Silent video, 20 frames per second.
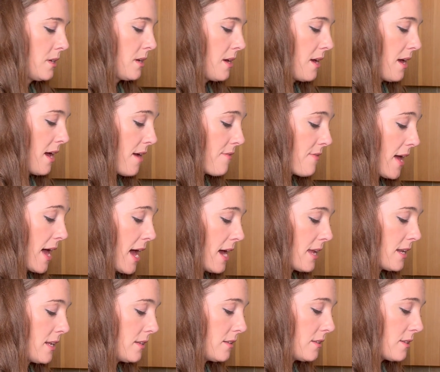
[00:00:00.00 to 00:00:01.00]
I've
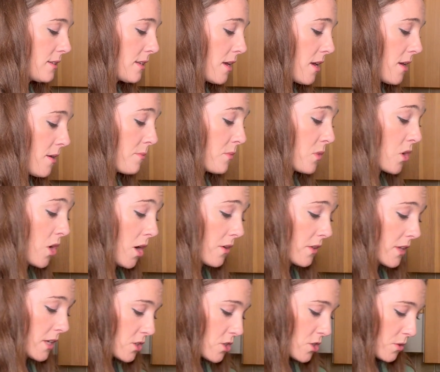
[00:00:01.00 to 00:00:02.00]
added some
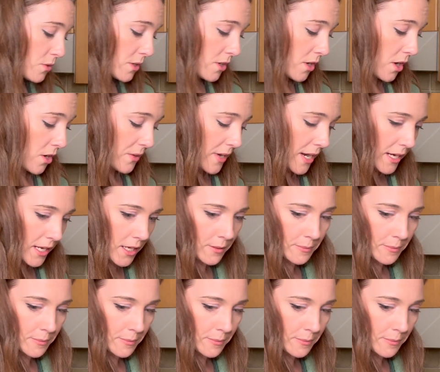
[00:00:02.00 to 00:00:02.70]
garlic to it already.